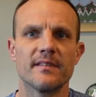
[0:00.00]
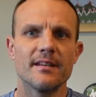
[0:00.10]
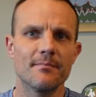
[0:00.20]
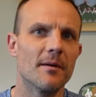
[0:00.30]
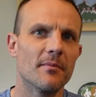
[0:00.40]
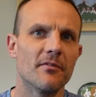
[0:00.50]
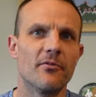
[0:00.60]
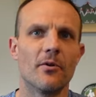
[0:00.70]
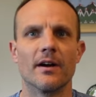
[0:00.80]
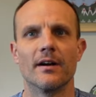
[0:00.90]
Tip number
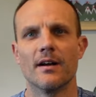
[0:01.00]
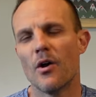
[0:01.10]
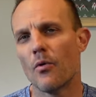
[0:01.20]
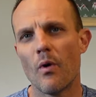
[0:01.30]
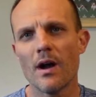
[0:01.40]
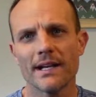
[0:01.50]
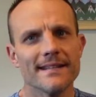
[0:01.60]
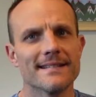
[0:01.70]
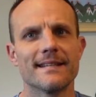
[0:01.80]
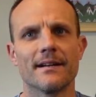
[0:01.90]
four, walk in
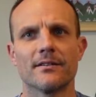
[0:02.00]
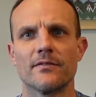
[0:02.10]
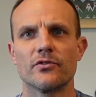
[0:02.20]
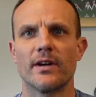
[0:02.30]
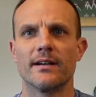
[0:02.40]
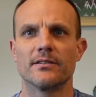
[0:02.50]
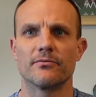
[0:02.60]
the center of trails.